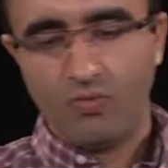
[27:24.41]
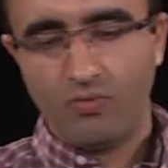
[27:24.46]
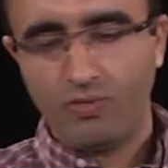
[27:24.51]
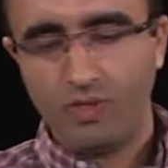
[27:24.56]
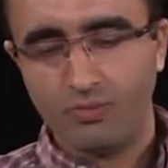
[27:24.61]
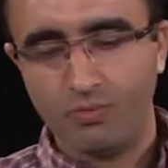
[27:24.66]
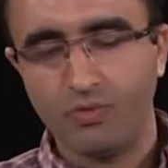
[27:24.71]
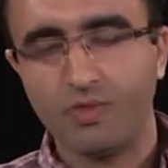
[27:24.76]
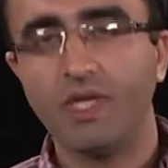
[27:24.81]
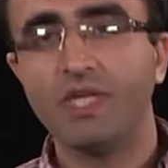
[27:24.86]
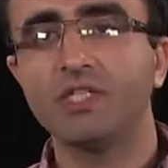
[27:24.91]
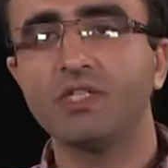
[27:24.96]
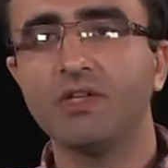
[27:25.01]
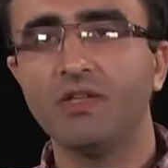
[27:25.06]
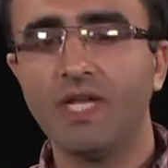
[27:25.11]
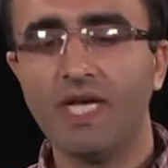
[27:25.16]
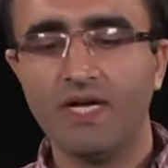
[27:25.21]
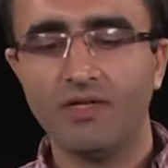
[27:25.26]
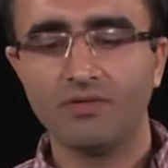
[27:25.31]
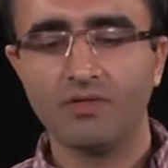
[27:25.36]
the
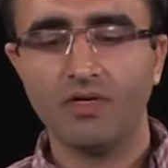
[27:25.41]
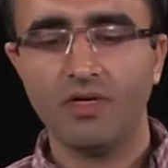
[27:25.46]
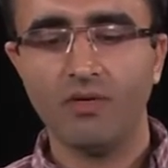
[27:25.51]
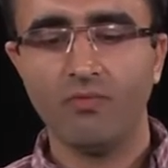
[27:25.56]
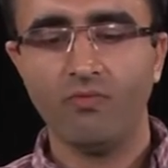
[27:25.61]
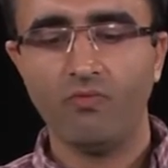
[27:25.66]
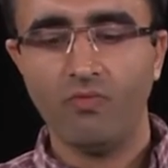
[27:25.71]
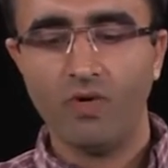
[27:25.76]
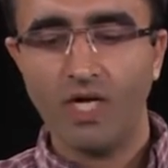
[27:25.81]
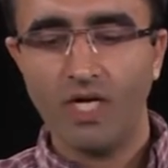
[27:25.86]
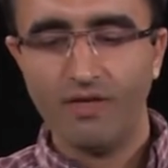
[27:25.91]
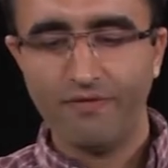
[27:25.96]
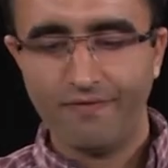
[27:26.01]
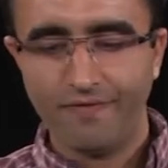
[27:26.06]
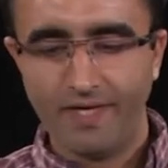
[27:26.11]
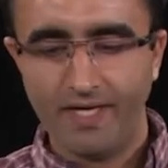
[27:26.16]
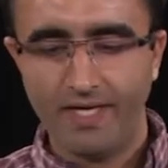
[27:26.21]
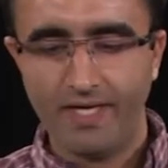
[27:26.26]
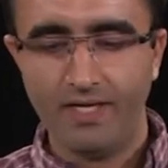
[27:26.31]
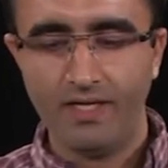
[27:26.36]
potential outcome, y of
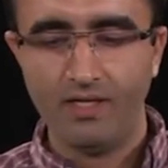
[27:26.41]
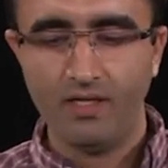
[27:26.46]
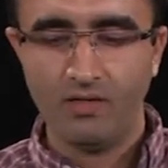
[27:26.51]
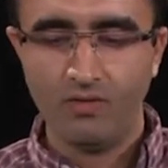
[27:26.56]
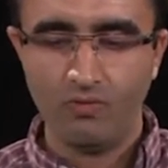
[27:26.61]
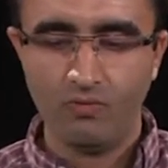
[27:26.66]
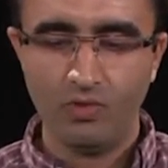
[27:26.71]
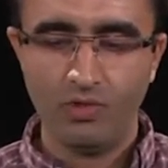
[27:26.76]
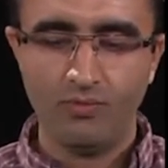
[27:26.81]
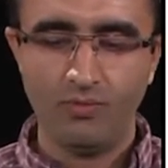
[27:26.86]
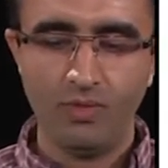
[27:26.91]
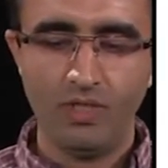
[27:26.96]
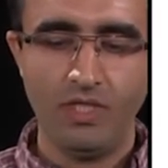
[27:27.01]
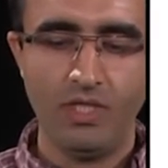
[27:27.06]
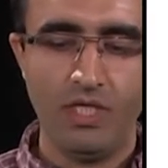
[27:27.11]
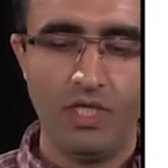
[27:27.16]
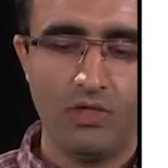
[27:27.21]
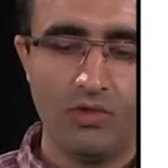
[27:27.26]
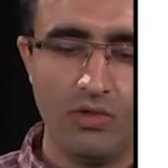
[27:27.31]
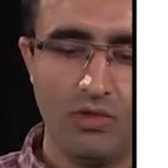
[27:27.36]
a, would be
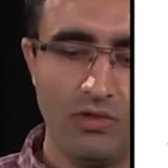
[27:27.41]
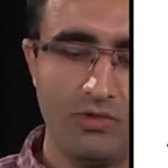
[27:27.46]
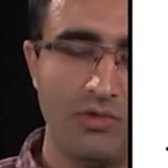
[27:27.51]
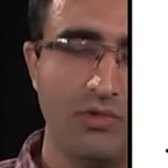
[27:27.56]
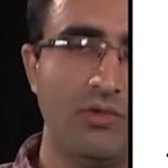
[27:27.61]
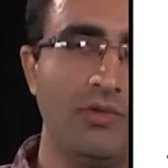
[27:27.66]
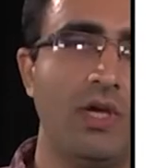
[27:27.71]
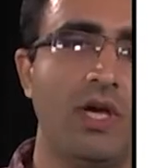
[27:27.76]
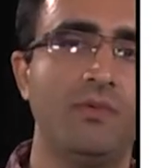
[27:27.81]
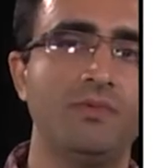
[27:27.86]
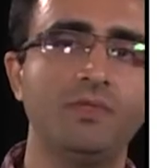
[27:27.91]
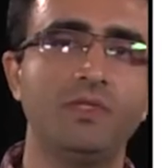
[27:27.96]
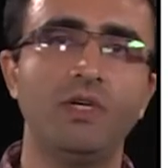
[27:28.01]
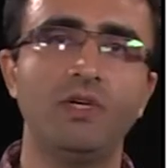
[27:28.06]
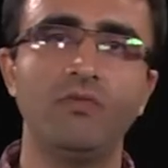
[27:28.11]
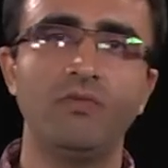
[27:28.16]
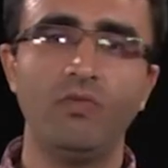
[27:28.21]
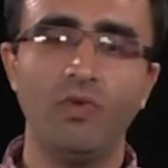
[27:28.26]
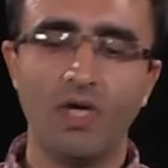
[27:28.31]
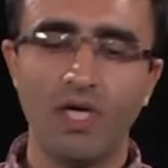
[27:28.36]
equal to the
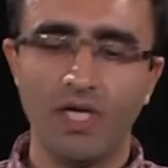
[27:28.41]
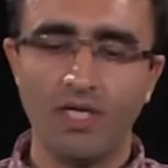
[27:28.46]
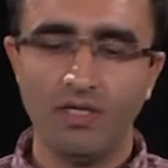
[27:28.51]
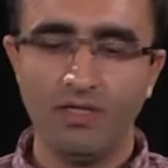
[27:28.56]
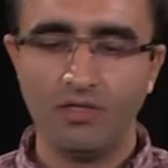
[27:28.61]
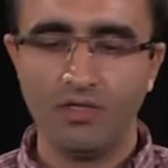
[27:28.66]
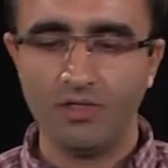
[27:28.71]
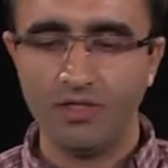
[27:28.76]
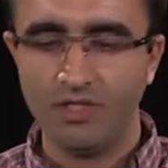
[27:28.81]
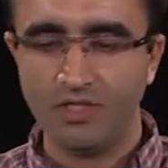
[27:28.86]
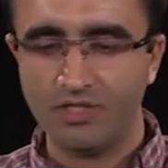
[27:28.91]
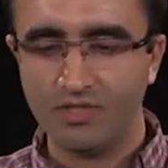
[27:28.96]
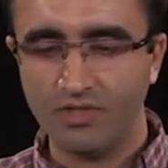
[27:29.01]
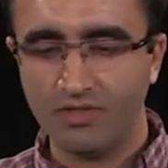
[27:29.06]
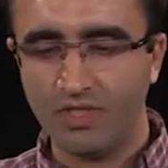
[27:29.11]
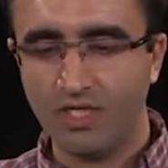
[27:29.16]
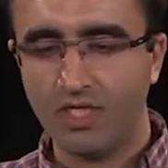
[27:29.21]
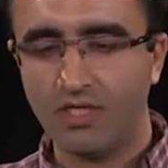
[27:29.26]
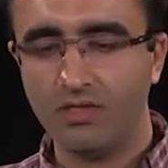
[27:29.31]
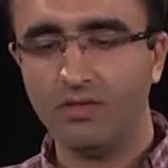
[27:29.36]
observed y
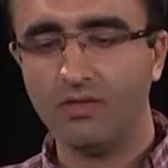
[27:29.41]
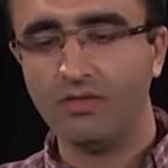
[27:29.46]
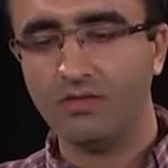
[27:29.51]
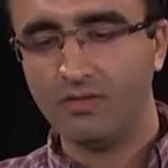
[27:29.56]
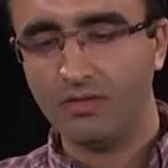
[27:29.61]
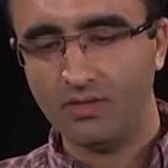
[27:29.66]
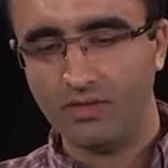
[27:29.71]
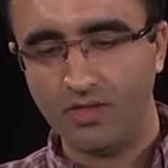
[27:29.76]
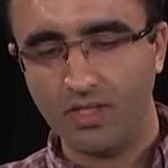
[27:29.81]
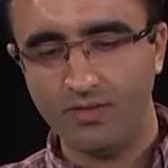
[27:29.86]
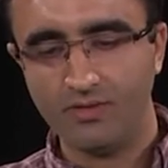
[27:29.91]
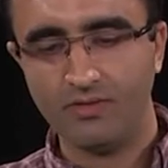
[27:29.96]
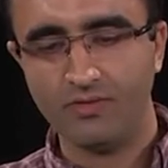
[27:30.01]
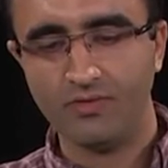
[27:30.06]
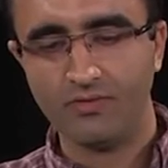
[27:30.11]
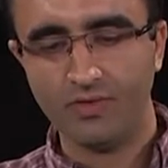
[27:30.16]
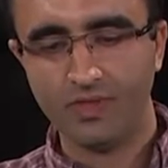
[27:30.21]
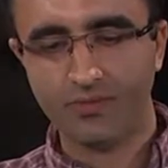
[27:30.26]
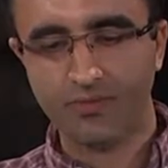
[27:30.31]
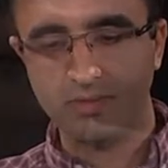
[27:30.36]
conditioned on, on the
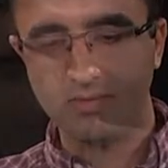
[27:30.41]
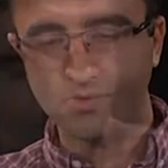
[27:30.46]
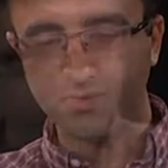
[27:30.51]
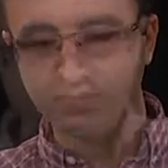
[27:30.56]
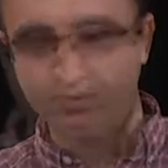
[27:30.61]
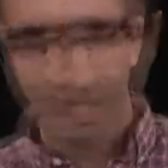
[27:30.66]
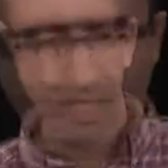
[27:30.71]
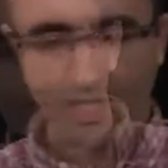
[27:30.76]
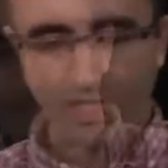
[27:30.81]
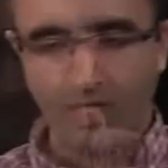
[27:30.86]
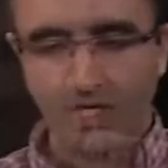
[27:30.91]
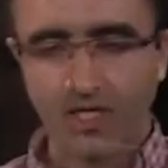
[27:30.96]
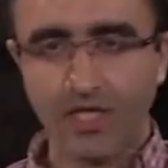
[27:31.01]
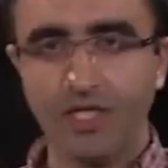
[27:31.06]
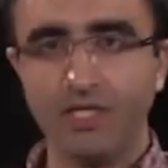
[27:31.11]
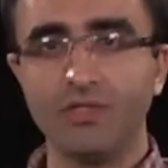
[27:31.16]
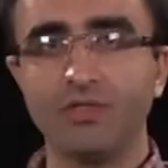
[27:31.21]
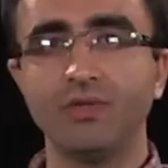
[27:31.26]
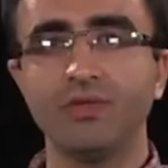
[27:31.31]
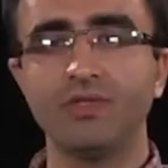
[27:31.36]
treatment. All
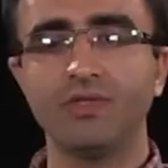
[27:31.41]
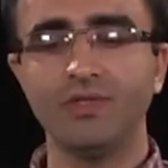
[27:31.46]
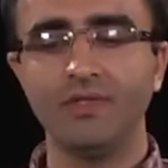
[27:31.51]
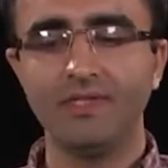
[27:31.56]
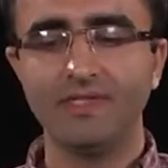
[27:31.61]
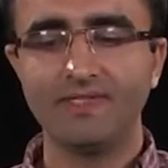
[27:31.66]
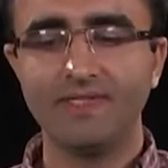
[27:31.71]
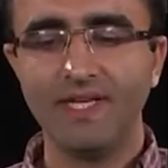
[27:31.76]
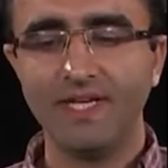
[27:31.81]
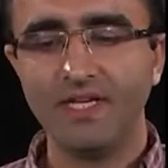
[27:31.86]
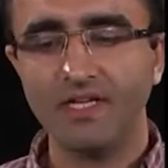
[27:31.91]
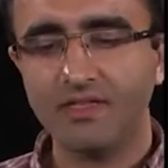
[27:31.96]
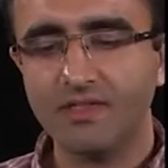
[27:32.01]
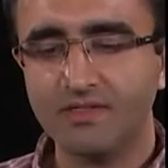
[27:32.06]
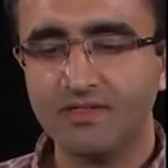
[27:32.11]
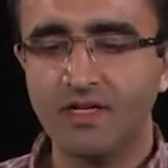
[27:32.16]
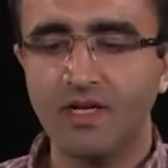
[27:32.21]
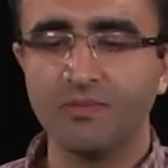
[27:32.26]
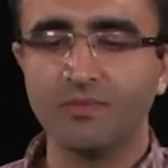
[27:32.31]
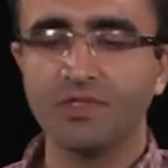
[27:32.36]
right, so, so the second
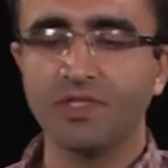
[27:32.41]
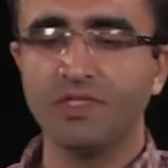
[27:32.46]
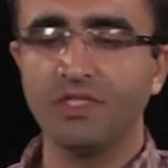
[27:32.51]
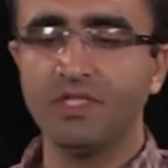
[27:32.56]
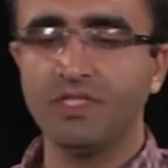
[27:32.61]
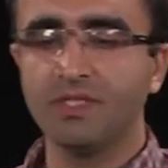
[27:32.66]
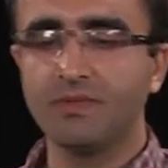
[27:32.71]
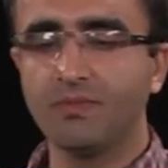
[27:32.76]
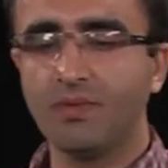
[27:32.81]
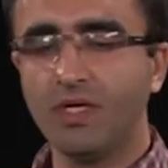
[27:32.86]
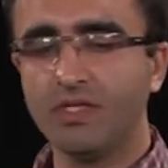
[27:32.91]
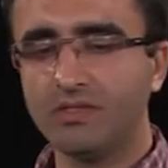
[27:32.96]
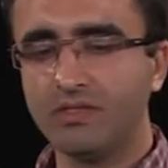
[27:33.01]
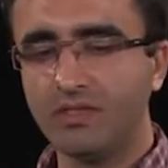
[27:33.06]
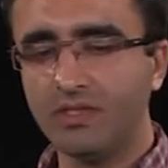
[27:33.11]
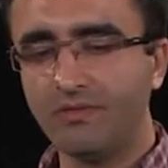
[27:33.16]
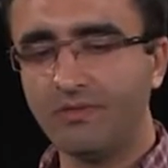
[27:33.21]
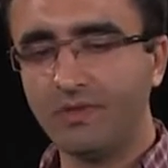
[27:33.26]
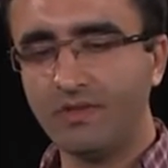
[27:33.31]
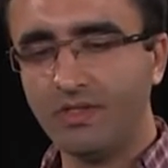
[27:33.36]
assumption is
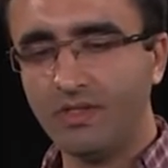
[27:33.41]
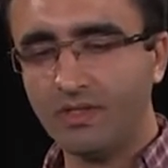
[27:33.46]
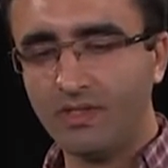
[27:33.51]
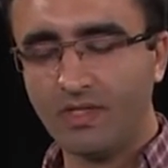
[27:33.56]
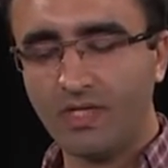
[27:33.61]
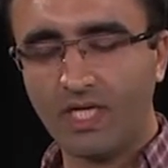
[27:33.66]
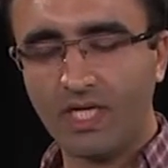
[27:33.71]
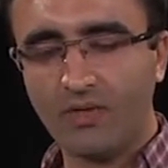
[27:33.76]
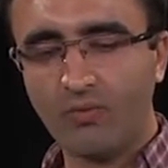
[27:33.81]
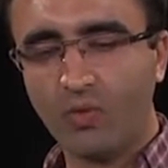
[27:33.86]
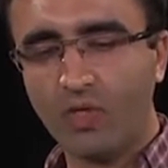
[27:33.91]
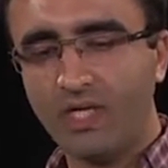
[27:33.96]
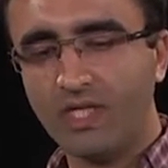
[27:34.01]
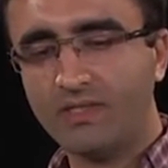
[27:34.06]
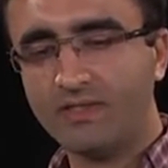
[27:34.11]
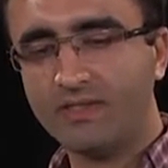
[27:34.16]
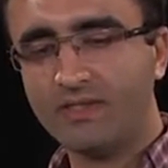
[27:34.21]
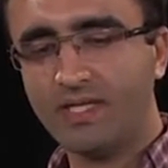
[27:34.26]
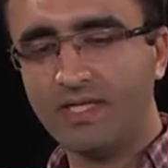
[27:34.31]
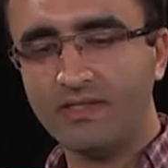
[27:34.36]
positivity. And what
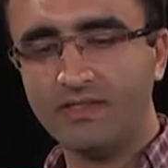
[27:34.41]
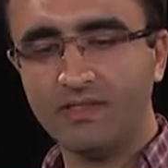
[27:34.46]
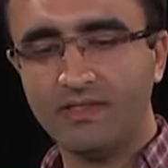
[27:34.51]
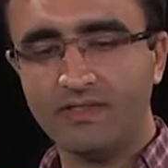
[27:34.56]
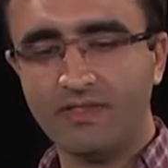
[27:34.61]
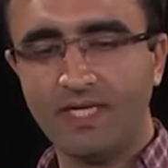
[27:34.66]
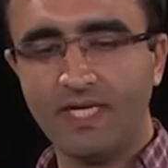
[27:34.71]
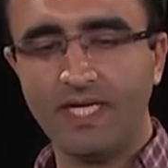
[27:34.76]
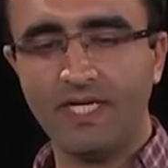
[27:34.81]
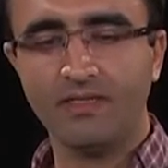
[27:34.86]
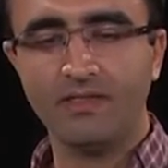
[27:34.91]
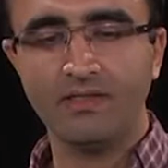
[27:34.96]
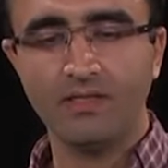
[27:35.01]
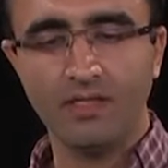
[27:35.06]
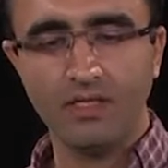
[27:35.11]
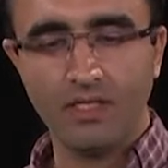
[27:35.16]
it says is that